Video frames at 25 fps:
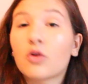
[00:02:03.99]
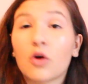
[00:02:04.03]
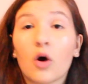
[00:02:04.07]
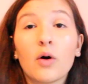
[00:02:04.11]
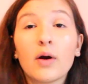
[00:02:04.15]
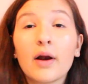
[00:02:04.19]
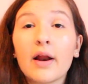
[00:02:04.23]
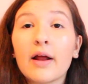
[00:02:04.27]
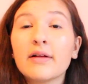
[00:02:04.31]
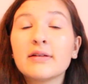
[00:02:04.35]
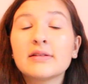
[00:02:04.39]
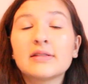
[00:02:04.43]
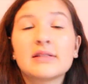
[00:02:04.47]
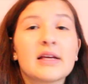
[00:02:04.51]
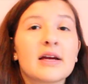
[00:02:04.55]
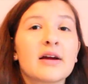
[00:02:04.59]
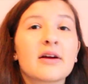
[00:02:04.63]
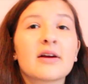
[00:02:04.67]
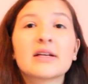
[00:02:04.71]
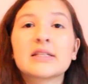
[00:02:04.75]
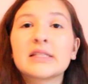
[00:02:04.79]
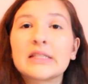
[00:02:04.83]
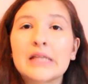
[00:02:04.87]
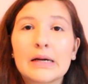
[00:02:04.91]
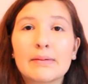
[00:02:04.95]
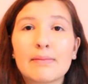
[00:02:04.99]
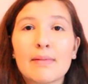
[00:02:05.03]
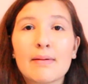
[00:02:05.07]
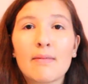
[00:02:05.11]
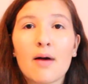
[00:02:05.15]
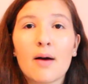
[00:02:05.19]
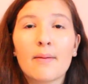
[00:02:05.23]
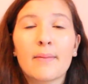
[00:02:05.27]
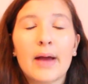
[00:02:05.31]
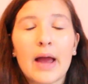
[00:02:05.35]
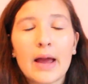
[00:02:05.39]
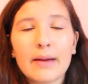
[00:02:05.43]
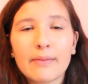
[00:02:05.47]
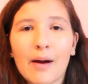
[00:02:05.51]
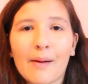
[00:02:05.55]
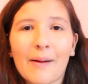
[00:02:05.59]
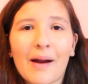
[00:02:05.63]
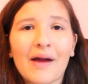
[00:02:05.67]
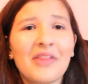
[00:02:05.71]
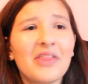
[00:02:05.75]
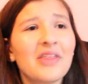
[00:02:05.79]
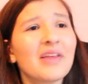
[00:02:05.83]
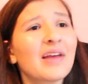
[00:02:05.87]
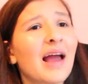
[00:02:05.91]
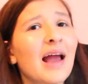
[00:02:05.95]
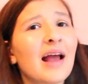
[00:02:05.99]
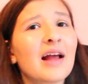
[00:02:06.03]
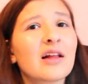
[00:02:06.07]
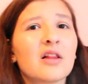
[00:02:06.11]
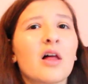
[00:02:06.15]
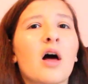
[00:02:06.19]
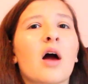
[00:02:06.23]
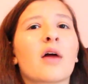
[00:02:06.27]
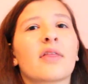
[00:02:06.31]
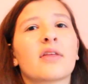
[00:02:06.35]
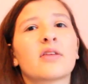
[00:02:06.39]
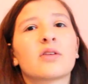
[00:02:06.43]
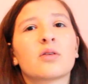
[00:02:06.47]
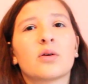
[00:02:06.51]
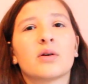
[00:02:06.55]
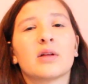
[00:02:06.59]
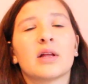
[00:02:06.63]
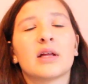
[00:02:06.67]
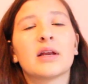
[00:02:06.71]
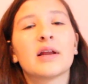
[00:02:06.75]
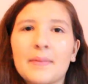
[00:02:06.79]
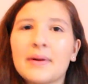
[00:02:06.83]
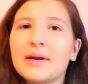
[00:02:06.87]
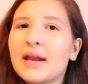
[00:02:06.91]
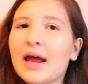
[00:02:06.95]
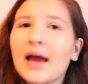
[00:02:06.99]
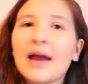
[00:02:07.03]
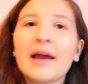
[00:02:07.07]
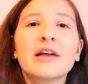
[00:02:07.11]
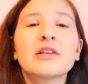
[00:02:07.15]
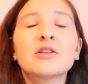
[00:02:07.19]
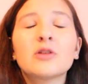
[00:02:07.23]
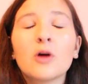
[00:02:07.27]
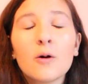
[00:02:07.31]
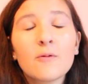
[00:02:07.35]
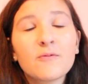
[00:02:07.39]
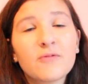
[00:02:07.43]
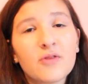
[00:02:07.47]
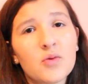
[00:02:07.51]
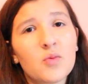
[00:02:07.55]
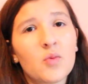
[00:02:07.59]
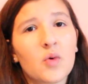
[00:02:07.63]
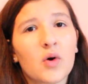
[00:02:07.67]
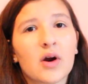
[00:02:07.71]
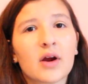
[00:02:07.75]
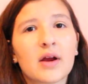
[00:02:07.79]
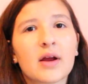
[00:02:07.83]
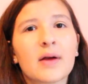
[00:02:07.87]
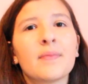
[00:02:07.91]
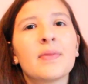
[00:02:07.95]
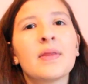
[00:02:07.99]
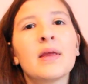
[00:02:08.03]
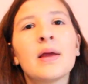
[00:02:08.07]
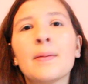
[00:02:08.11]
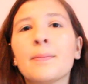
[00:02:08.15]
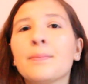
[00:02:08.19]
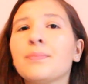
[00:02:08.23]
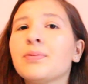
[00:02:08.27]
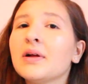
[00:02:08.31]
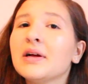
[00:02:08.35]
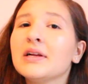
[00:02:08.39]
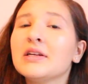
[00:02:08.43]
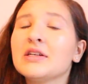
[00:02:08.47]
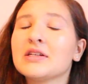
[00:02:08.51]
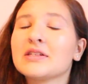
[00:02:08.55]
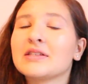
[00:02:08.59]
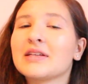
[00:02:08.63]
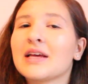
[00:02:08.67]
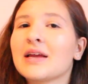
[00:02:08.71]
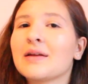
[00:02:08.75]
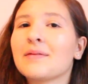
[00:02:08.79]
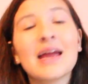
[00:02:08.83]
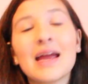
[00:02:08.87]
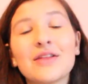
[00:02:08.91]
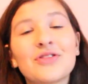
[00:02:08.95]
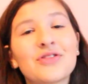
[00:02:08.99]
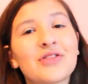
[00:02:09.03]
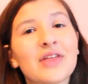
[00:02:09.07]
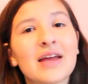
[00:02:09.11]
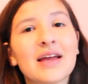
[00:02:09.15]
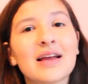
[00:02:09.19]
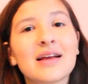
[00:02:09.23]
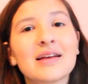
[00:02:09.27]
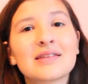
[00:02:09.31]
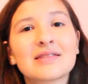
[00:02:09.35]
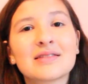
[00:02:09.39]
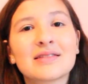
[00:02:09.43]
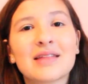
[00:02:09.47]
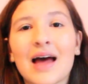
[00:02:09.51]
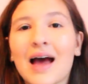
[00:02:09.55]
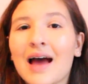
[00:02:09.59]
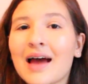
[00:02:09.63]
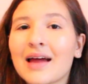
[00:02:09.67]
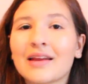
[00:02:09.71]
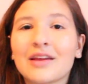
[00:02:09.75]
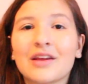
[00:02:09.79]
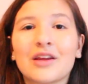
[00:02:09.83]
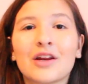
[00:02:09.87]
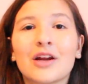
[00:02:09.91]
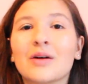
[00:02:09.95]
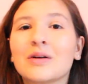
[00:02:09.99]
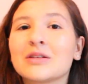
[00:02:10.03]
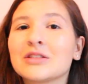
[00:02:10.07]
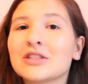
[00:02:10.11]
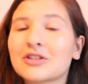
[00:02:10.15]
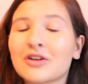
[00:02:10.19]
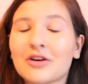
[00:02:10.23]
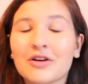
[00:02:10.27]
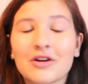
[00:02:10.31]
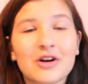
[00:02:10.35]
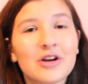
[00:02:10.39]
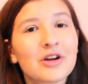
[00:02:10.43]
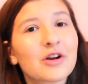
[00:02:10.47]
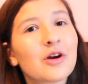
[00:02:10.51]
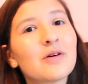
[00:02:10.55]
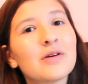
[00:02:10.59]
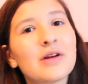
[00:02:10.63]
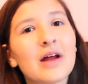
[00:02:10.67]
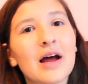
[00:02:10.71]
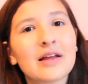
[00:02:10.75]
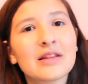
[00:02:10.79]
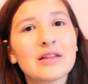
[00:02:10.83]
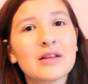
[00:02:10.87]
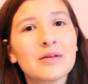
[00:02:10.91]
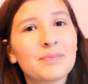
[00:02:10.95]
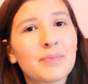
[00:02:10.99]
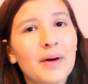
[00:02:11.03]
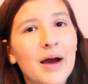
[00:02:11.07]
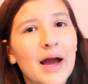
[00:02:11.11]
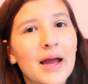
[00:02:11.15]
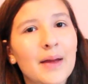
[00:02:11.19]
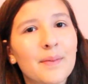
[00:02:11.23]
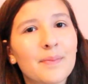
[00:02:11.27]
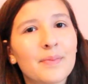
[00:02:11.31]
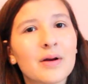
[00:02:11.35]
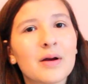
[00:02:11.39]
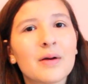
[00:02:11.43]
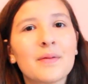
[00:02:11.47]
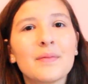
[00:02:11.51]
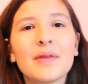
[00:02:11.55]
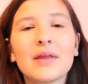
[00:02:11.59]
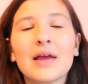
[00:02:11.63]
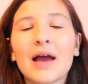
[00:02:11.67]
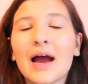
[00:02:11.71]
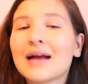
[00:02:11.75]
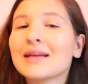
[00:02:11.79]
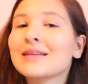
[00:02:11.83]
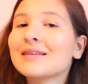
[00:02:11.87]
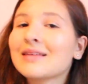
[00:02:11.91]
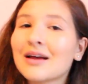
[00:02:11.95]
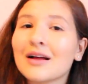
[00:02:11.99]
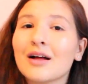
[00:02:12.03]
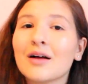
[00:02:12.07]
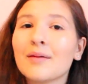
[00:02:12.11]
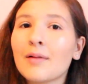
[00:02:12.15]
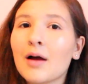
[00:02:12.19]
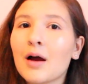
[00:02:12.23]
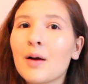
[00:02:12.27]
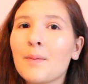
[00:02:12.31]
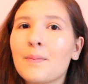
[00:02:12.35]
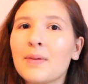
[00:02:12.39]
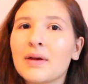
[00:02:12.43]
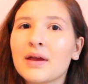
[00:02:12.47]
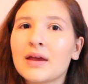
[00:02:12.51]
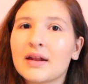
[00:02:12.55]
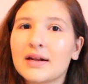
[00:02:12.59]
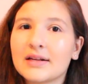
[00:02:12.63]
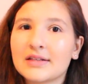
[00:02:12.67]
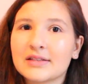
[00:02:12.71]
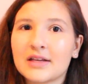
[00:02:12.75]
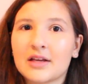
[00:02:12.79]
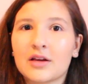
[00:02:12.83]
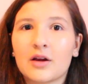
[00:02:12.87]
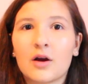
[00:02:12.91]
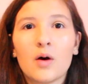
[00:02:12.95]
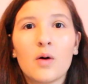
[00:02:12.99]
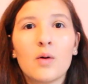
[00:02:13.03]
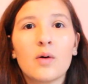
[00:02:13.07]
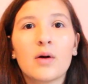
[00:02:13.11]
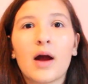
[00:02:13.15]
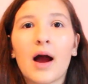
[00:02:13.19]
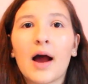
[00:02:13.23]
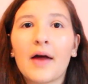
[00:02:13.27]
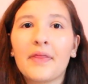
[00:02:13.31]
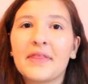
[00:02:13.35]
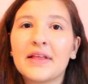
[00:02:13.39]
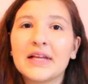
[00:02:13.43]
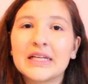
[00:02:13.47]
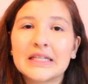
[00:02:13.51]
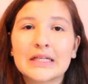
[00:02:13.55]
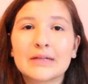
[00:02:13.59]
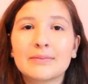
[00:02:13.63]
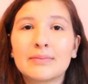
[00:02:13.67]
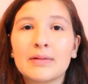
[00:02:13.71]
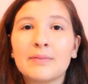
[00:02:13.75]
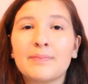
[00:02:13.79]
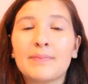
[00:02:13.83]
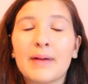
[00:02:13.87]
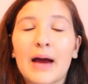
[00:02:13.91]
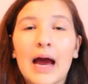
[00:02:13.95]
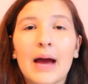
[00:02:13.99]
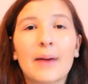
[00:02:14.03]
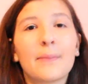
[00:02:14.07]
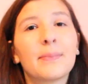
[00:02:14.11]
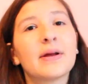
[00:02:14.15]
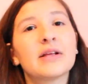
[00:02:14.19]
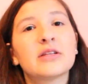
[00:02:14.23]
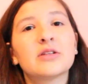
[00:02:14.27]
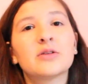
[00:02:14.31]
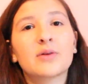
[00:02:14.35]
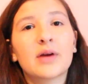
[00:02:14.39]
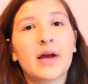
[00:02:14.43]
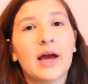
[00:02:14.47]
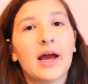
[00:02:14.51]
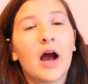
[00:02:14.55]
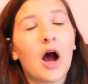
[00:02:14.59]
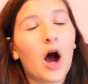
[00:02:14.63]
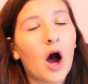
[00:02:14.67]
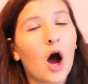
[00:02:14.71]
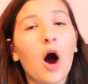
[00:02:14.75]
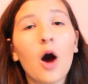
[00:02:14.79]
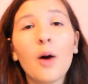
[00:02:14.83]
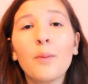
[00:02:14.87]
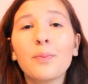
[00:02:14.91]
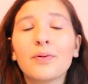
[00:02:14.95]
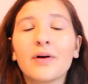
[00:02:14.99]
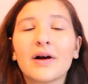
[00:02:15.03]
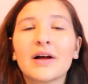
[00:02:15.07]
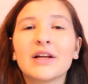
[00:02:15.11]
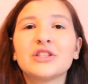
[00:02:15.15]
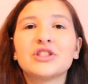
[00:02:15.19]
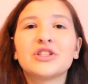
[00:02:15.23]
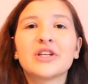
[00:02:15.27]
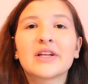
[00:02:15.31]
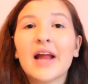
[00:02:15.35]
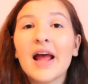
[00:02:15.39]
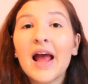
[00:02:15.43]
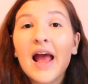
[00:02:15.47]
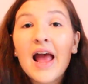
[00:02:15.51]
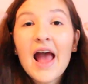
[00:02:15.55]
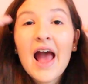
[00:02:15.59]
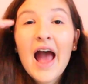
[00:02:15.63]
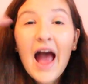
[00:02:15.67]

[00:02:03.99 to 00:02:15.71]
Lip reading: Go downstairs, tell my mom, hey mom, I think I clogged the toilet. My dad gets home from work, plunges it. He thinks that, you know, it's starting to go down the pipe. I tell him how big it is. He's like, oh God, this could be bad, but it's okay. I'll plunge it.